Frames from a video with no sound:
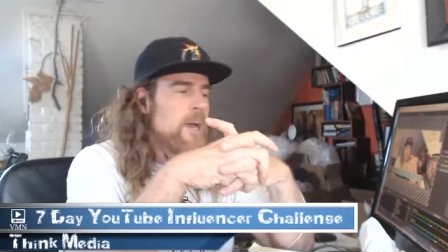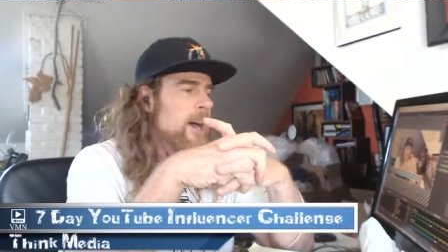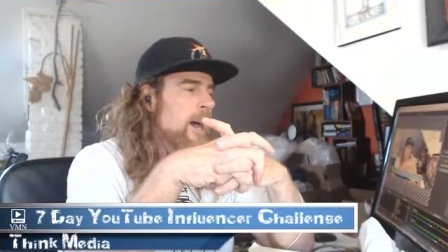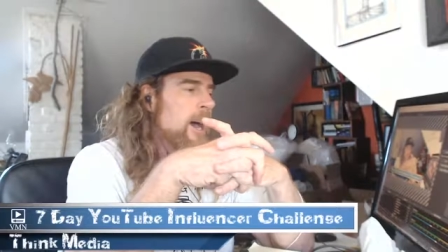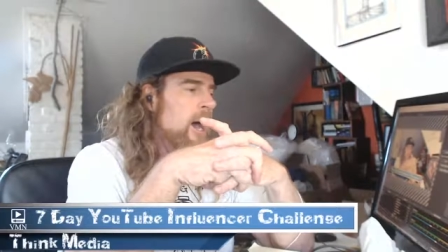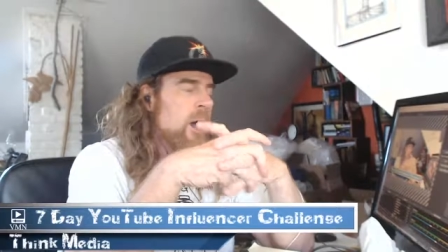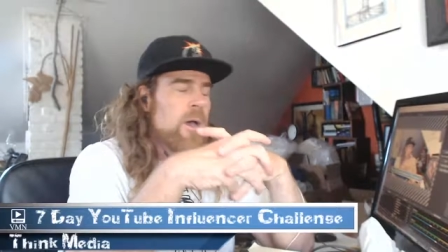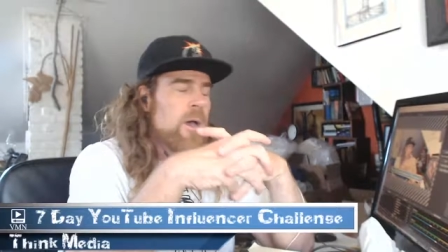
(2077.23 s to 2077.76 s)

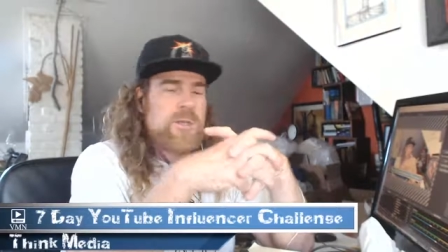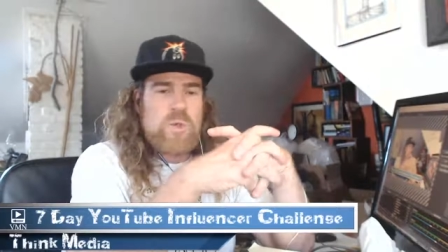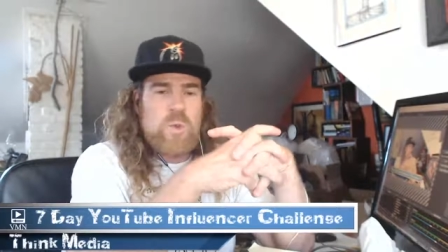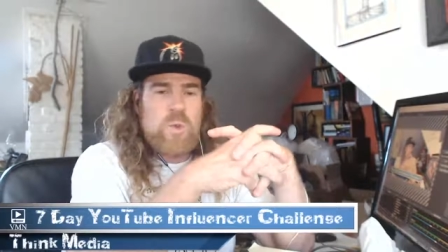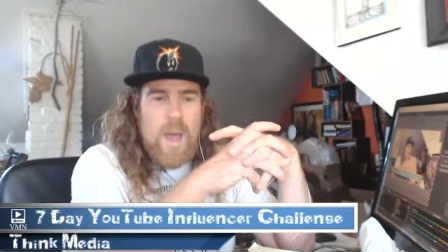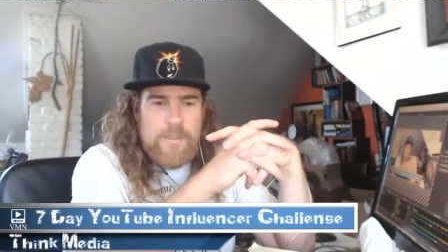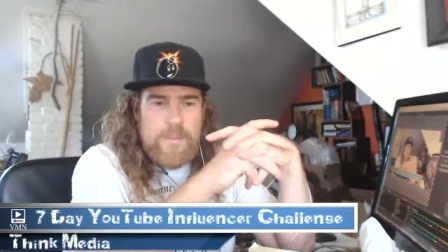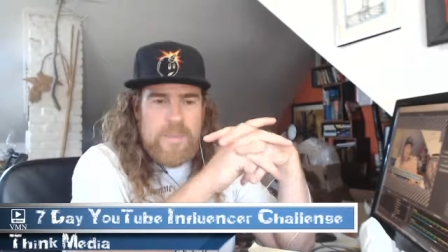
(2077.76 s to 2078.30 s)
uh,
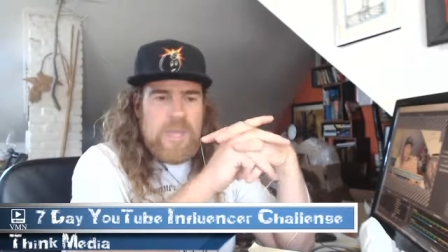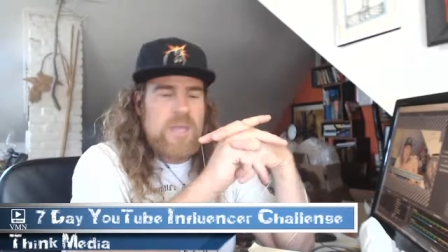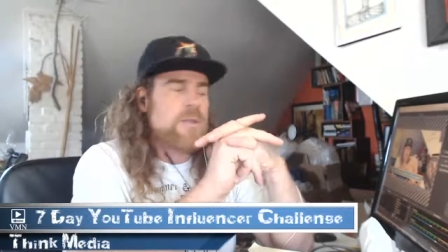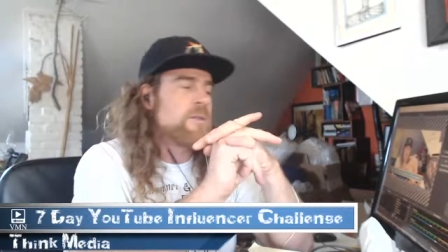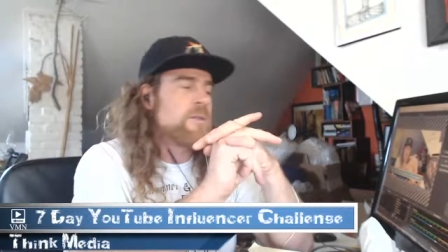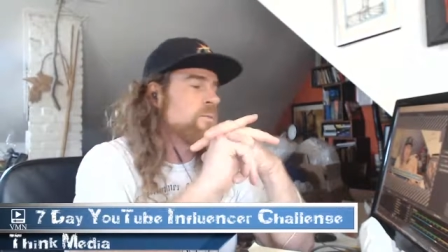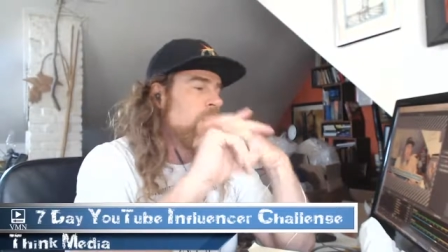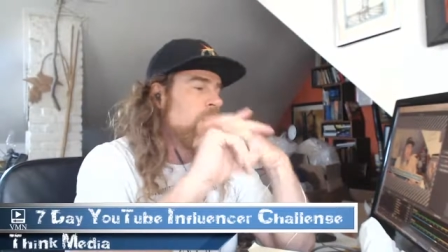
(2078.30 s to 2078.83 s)
swap
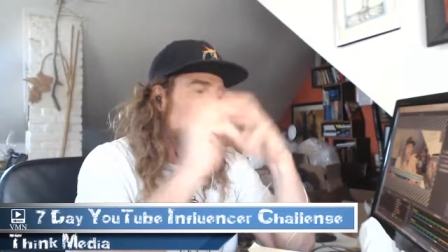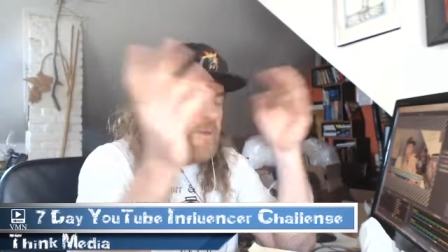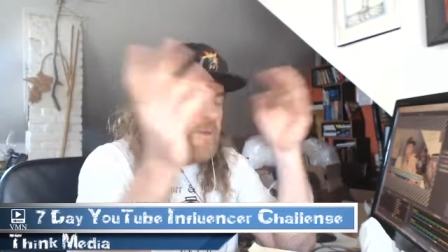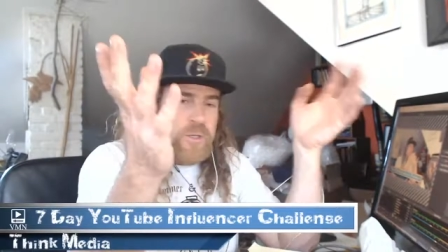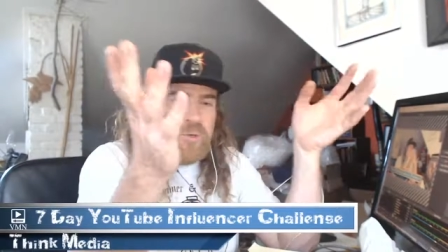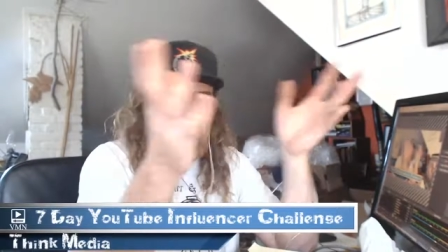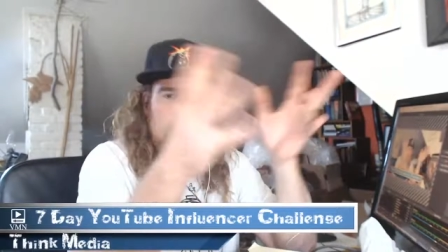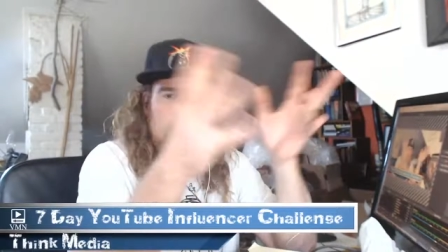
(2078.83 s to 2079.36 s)
meets, record
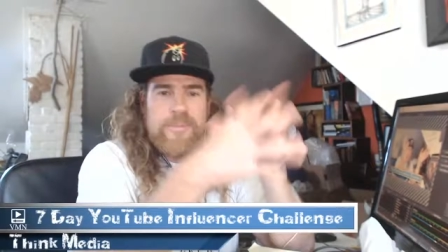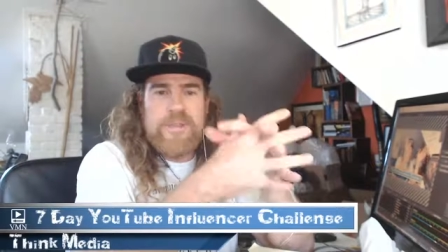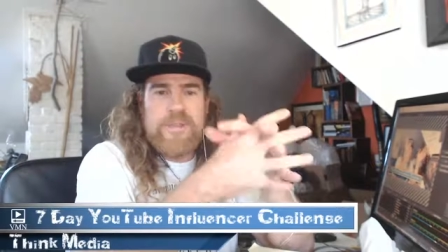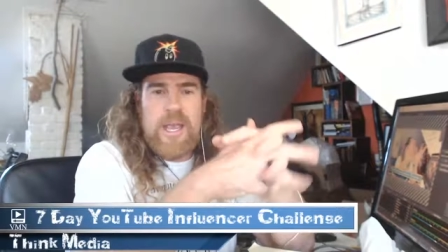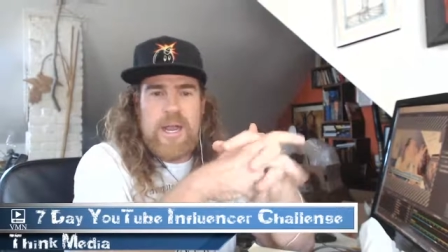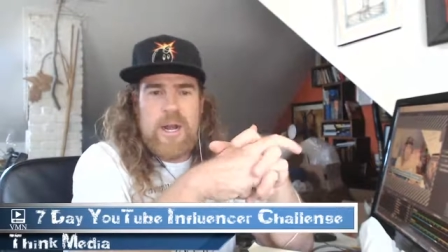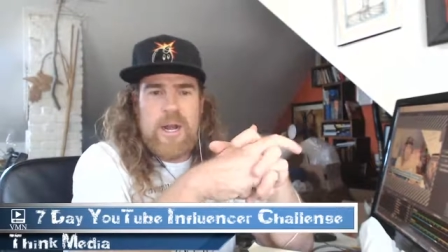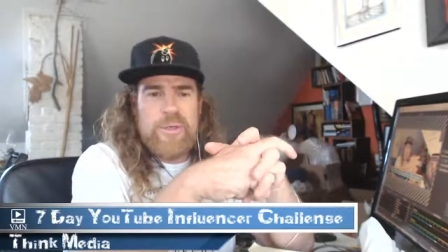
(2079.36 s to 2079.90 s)
swaps, that
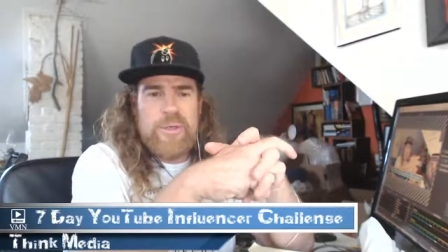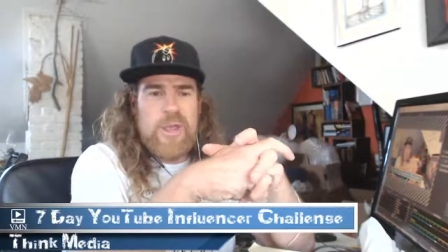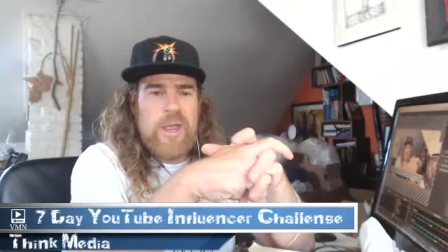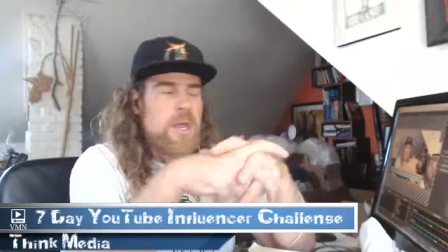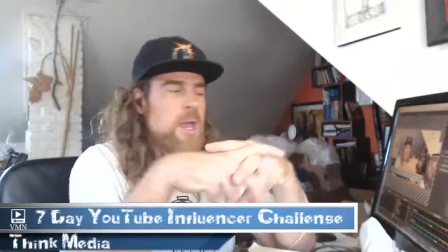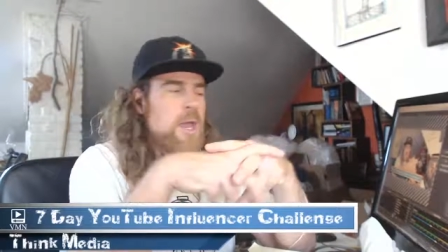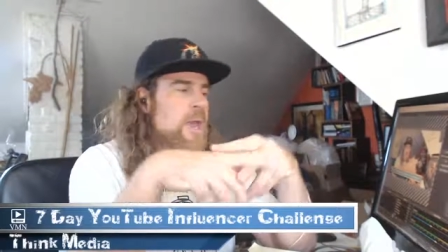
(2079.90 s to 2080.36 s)
kind of thing.